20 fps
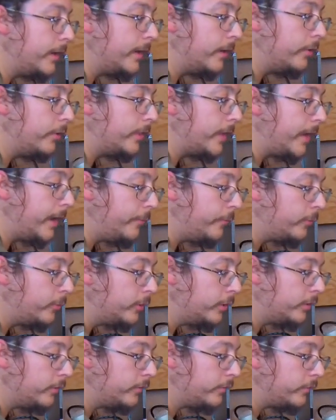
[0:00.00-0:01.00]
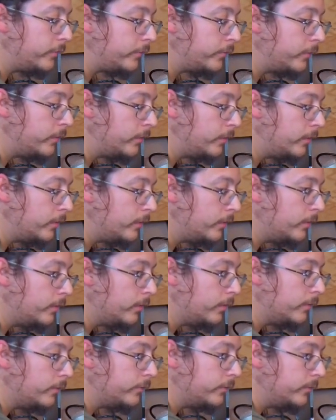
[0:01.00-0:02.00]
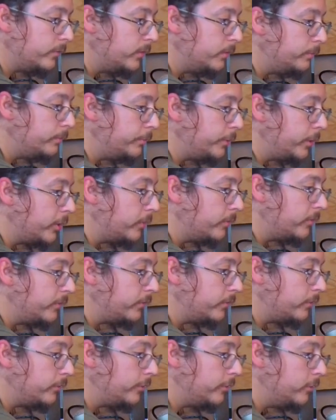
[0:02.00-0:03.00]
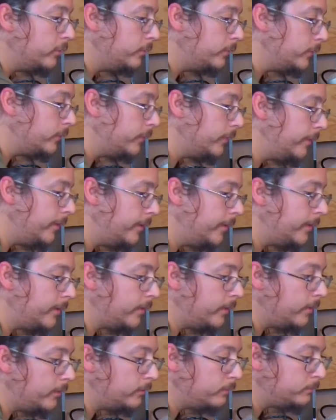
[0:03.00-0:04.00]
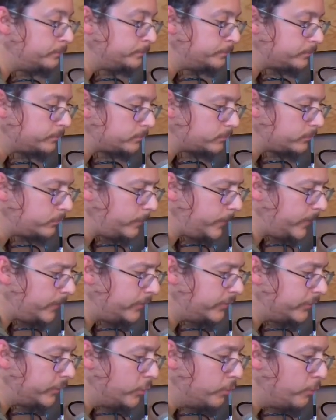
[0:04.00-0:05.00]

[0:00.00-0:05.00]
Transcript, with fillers: how that works. So let me bring up this little overlay again. So